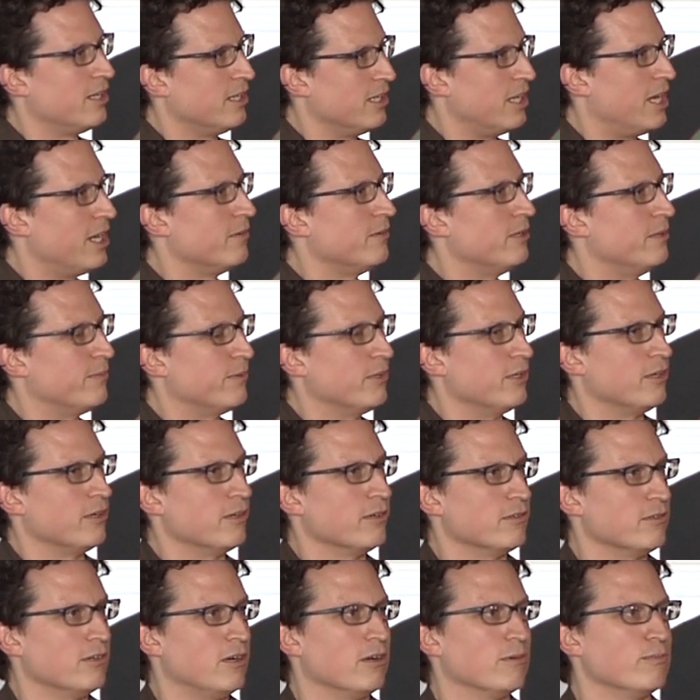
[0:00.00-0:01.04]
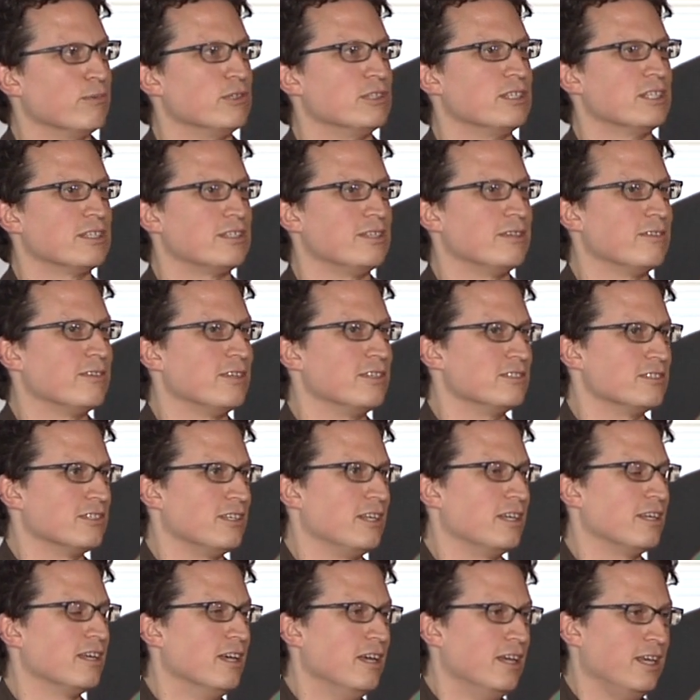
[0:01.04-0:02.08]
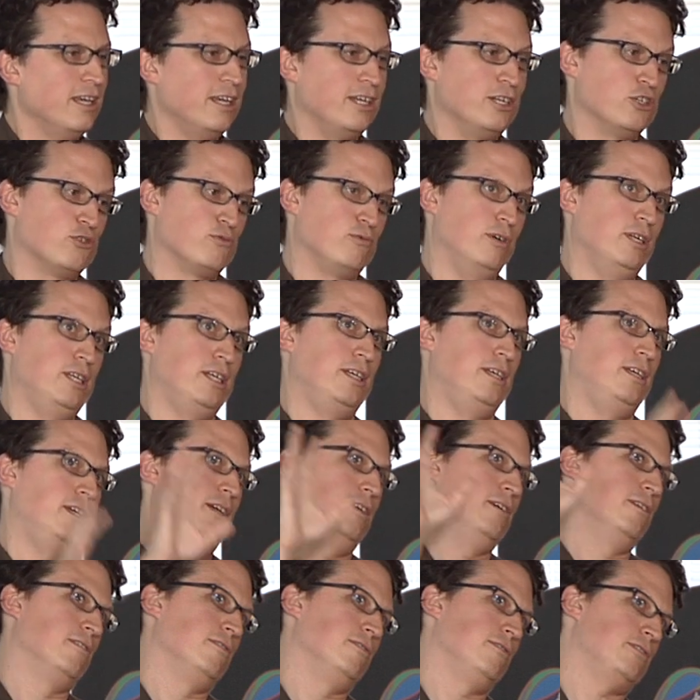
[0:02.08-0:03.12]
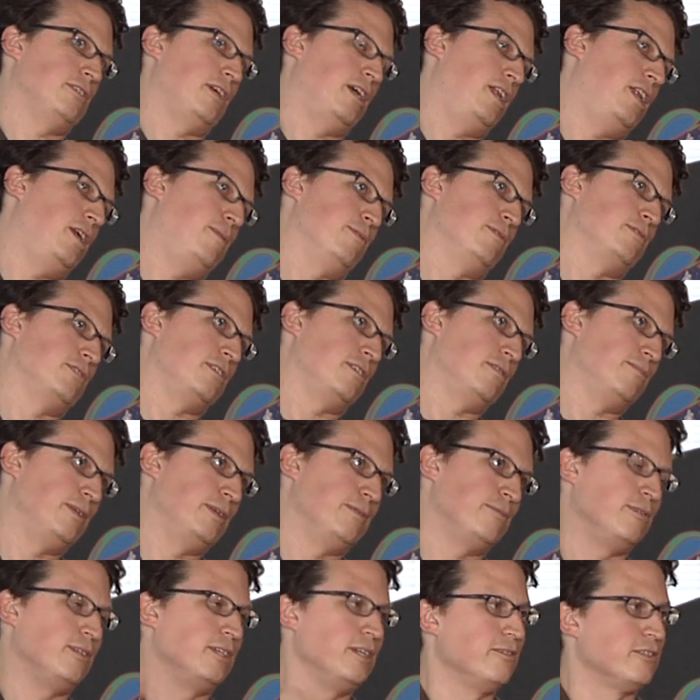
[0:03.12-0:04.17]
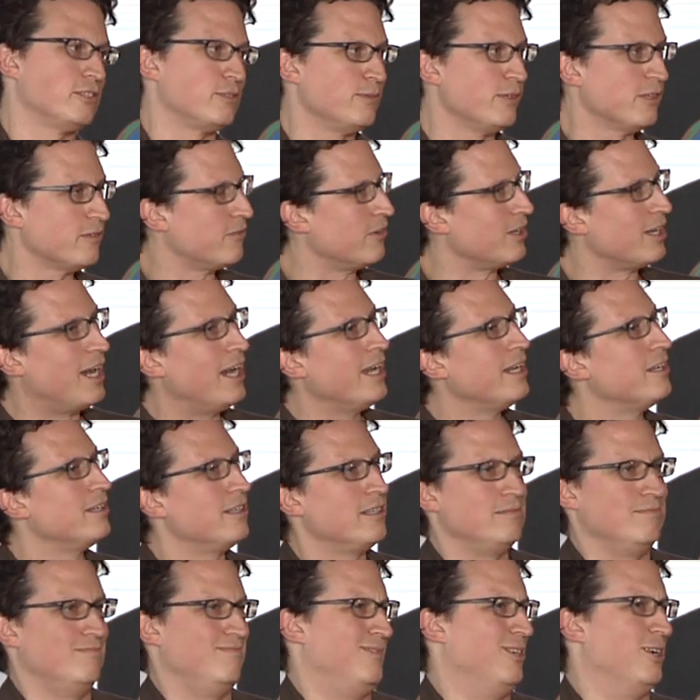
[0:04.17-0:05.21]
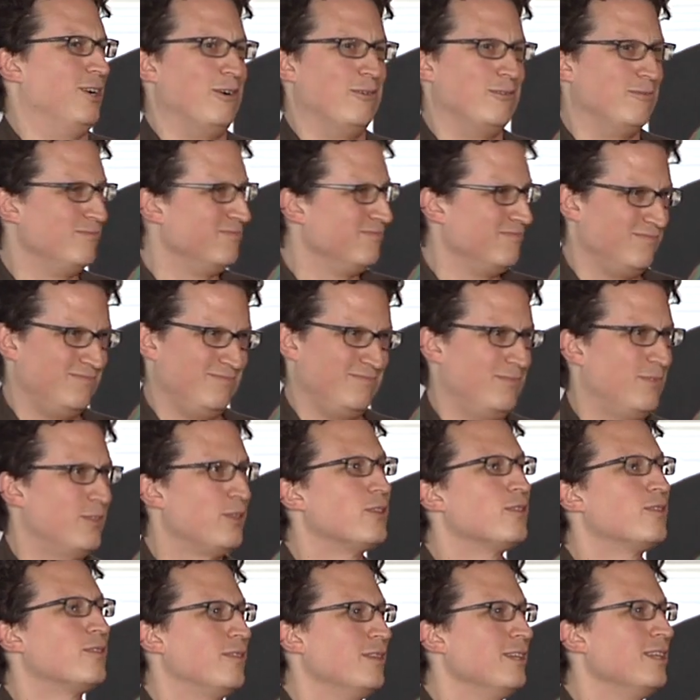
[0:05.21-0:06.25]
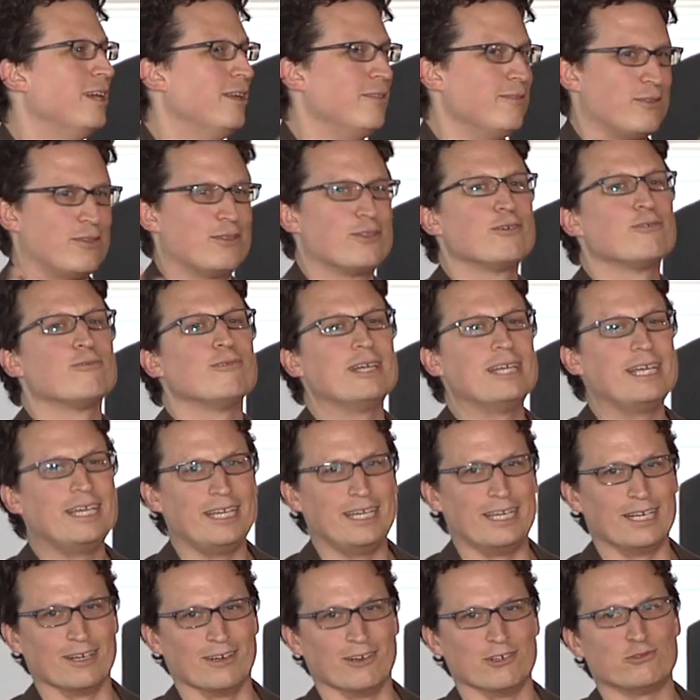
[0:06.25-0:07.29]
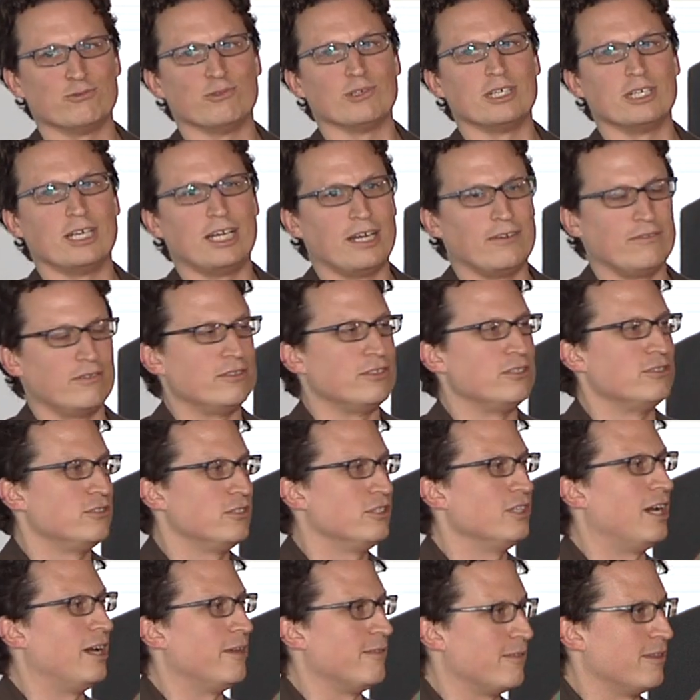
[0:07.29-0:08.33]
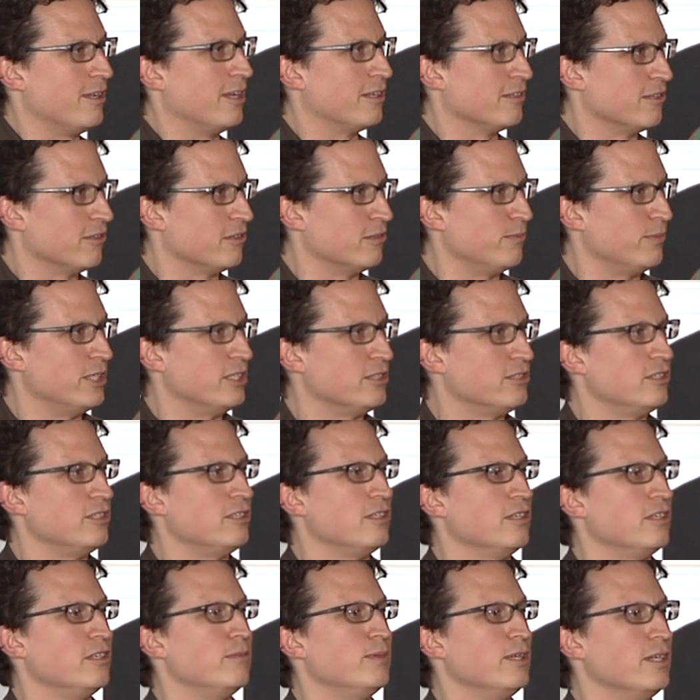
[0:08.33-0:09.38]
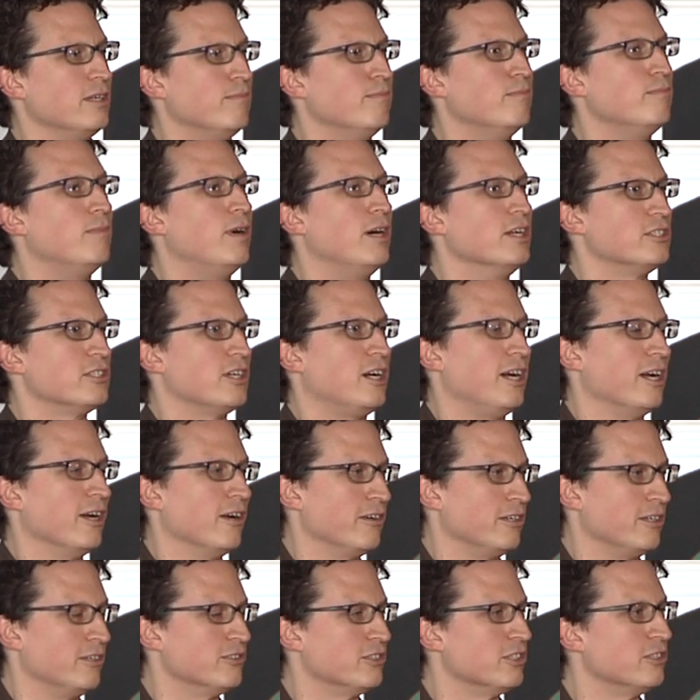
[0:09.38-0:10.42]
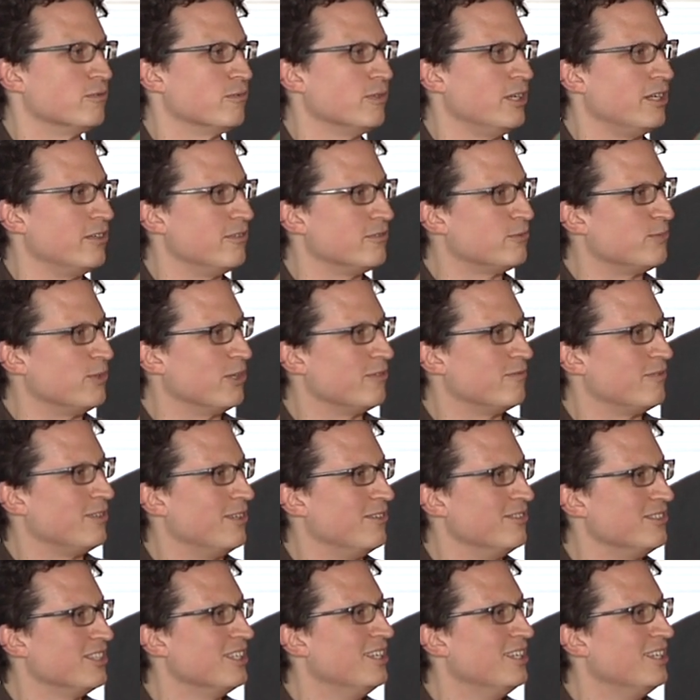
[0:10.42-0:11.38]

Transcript: A lot of people are predicting things like in 20 years, 80% of people will have a smartphone. I know. In 3 years, we're going to have I think there's going to be a much higher usage rate of smartphones.